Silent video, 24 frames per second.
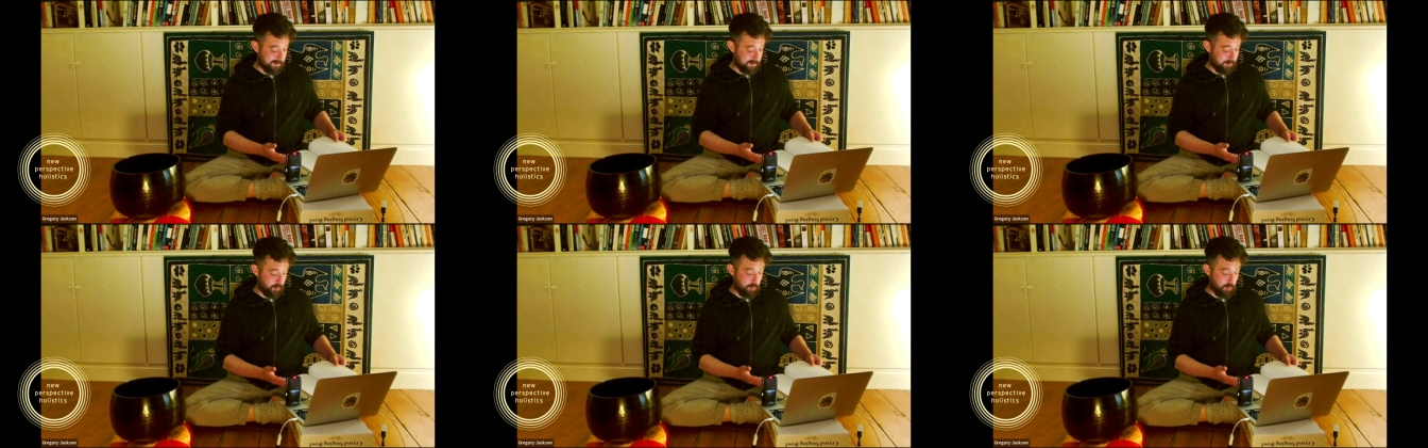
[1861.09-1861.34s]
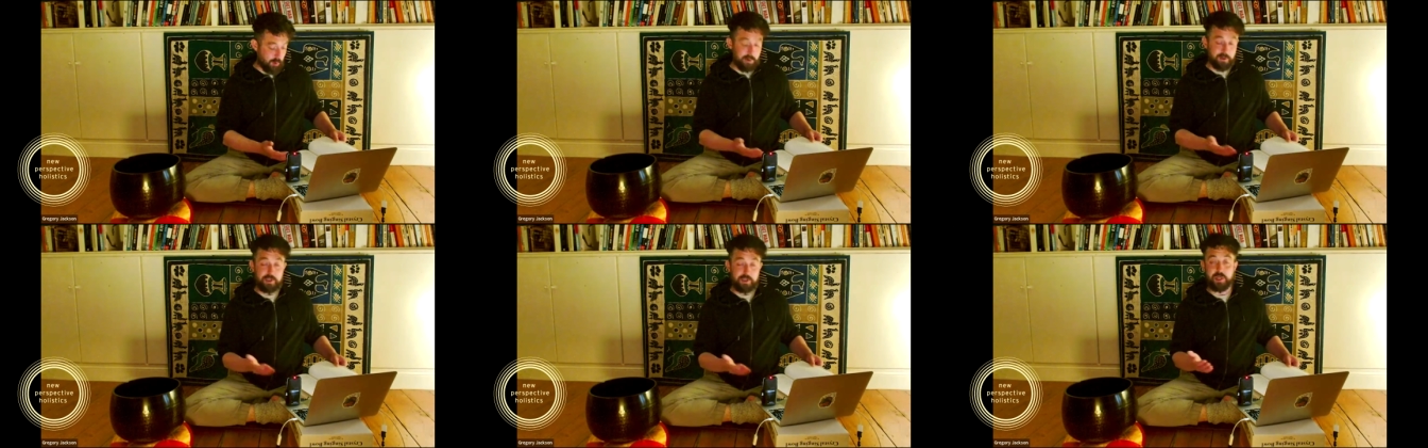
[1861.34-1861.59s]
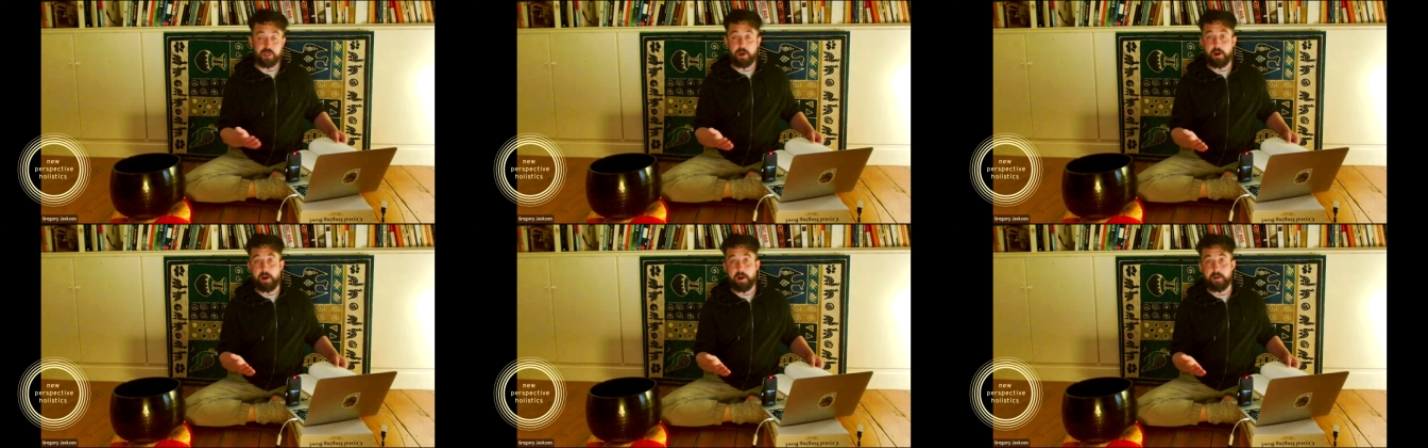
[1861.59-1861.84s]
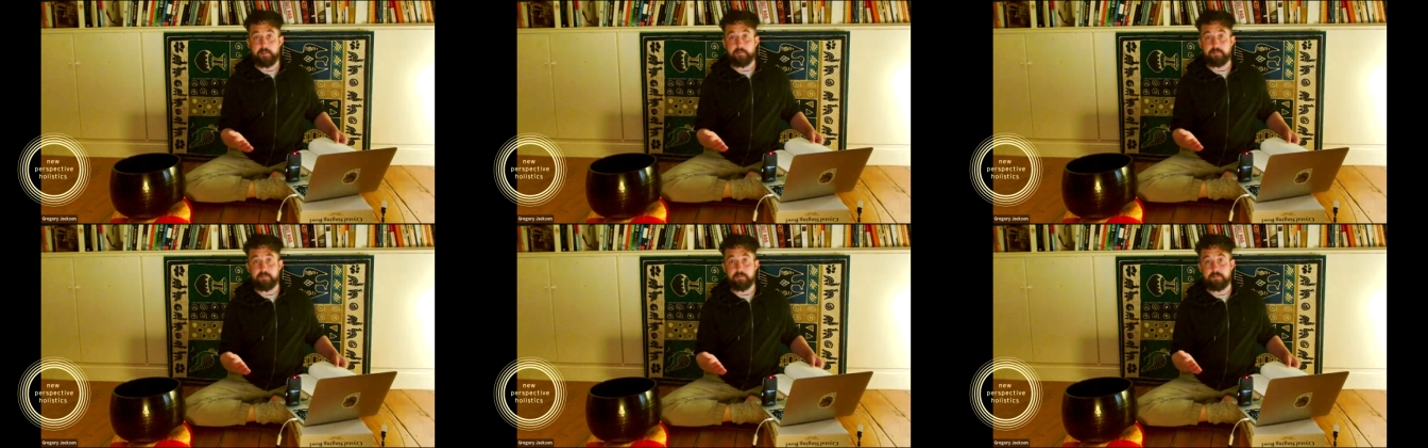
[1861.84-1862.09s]
one
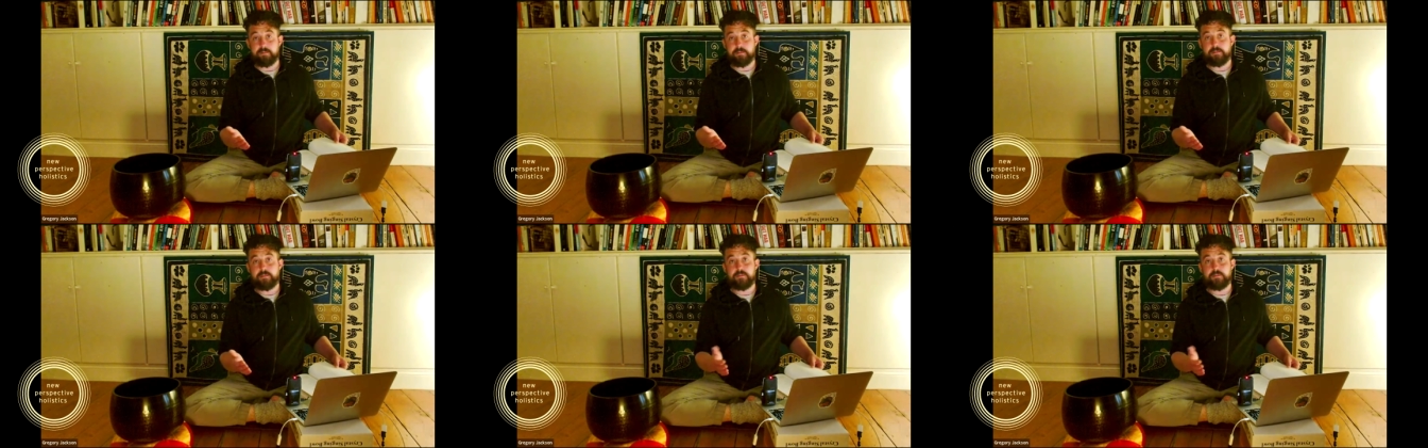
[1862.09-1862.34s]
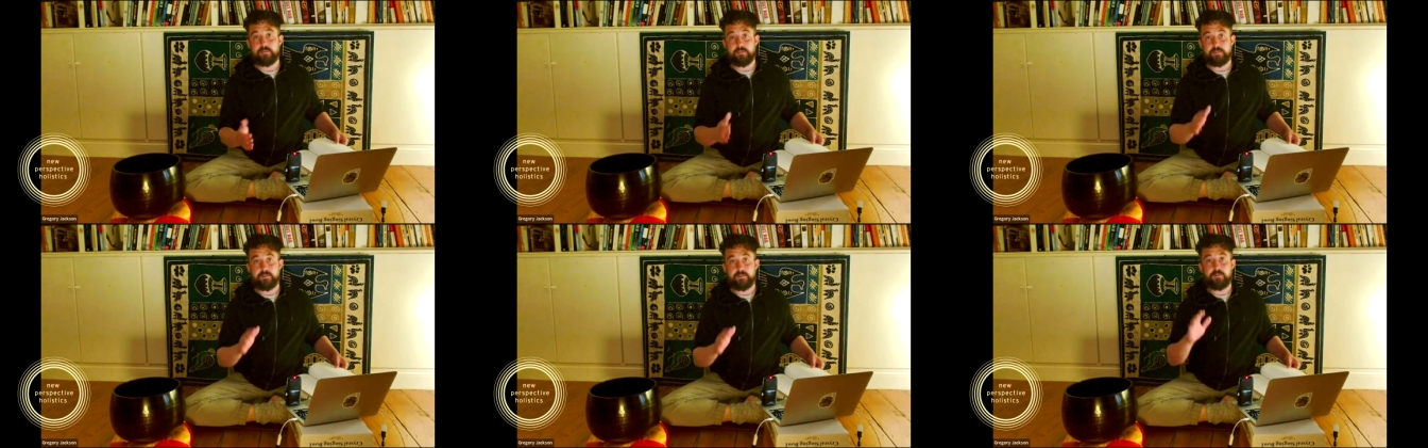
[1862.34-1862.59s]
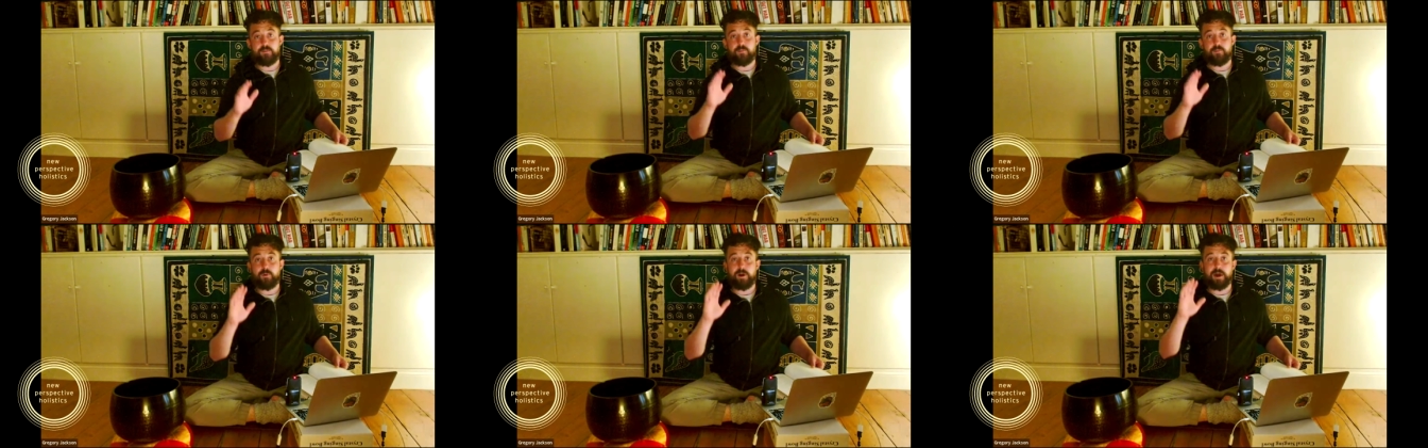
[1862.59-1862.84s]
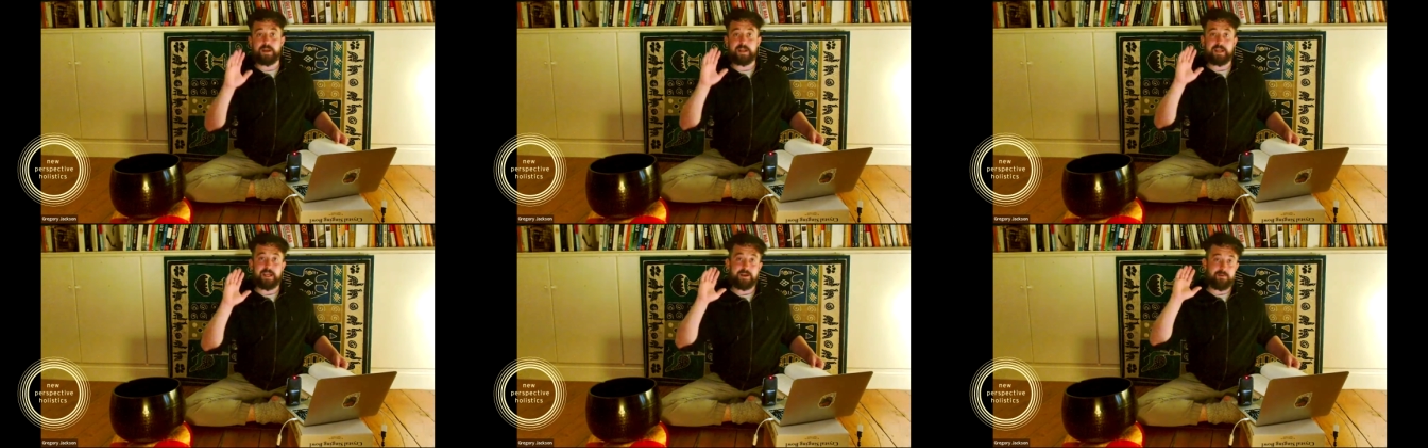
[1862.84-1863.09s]
time
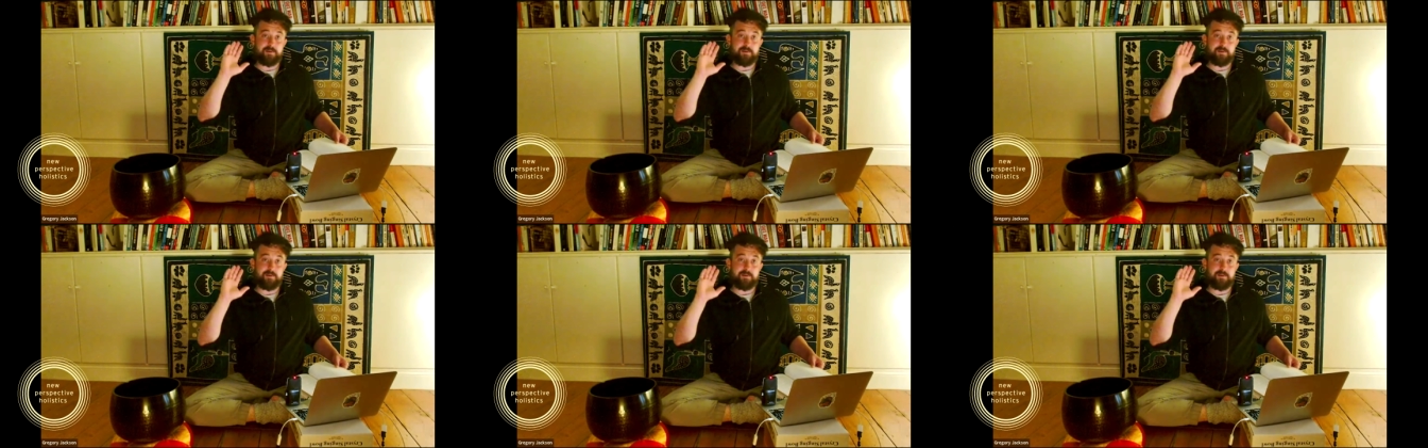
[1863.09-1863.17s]
when he